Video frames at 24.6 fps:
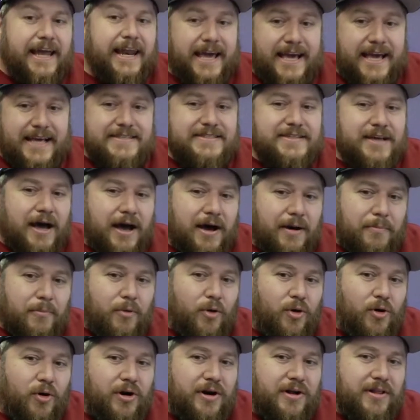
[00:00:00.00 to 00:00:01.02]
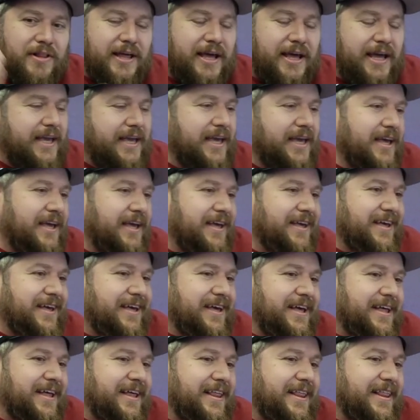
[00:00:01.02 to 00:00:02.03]
is a more like
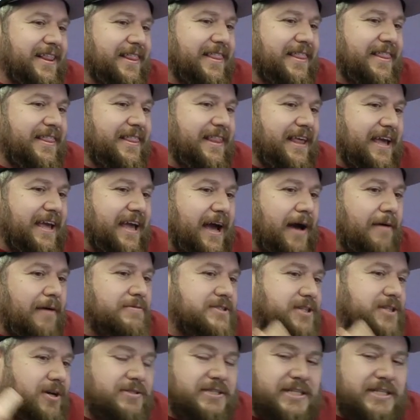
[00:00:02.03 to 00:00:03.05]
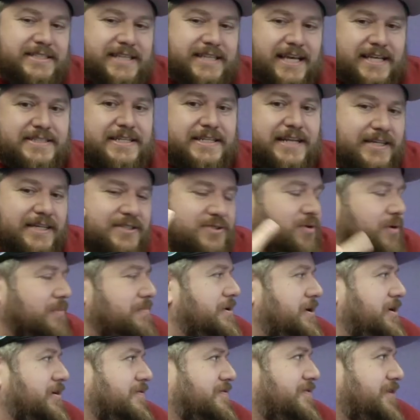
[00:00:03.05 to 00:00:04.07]
I'm so desensitized to a
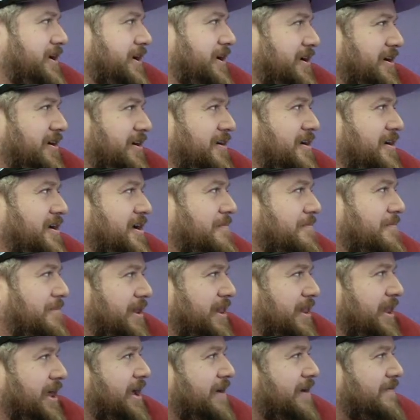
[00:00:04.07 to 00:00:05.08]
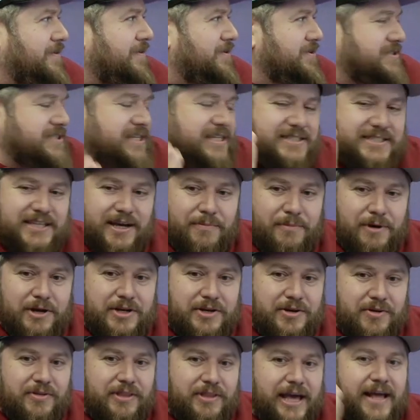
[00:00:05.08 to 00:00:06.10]
middle finger, but like if you see someone
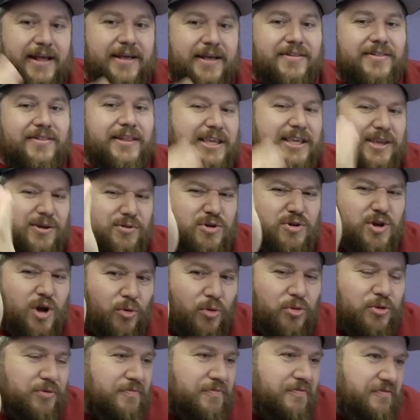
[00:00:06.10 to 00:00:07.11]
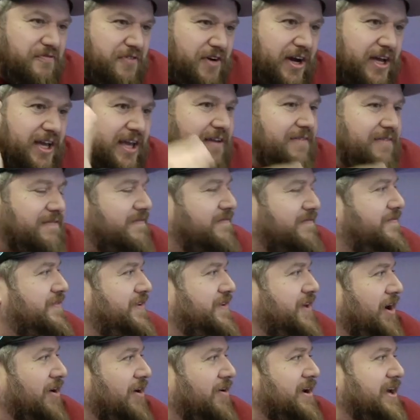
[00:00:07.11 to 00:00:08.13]
doing that, like they're fucking
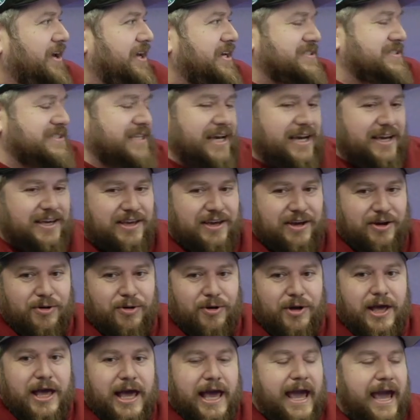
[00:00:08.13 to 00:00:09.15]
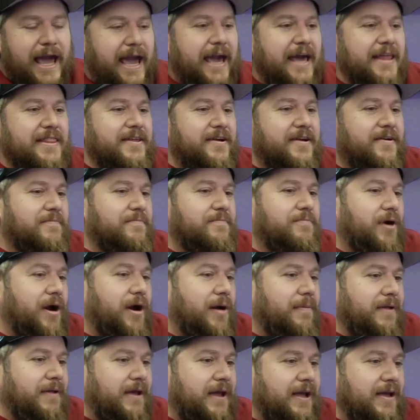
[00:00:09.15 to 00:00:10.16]
furious at you, and they're
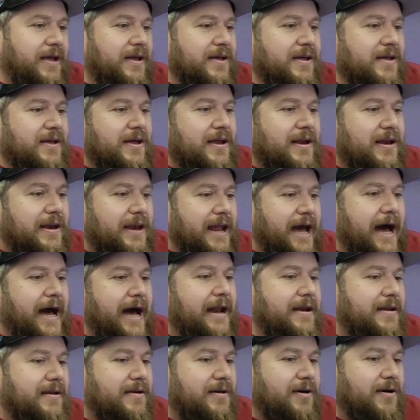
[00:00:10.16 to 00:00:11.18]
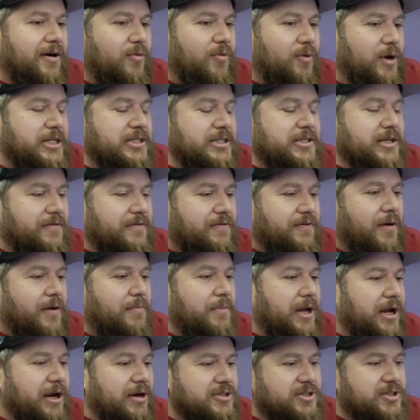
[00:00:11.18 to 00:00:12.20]
probably not originally from
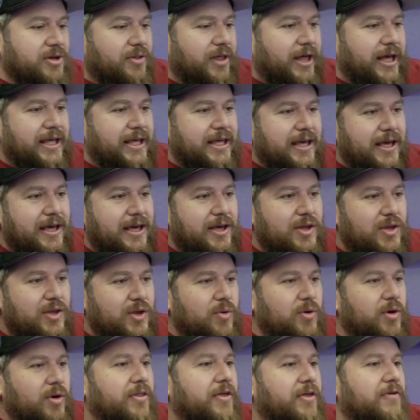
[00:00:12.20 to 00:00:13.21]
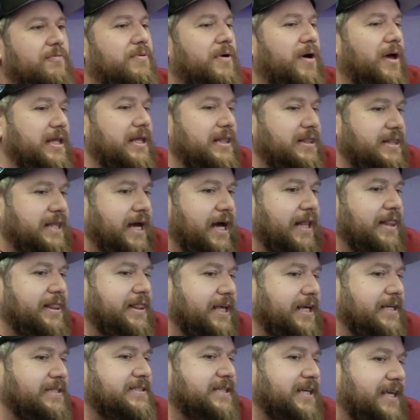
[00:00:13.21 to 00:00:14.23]
here, so like they've probably done
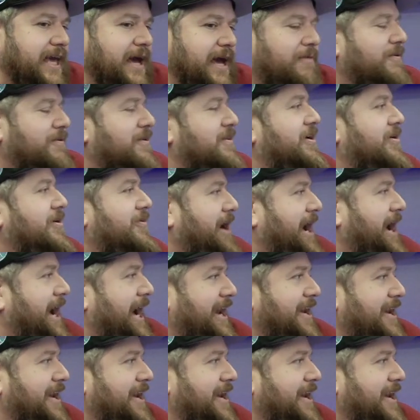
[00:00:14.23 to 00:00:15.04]
things to get where they're at.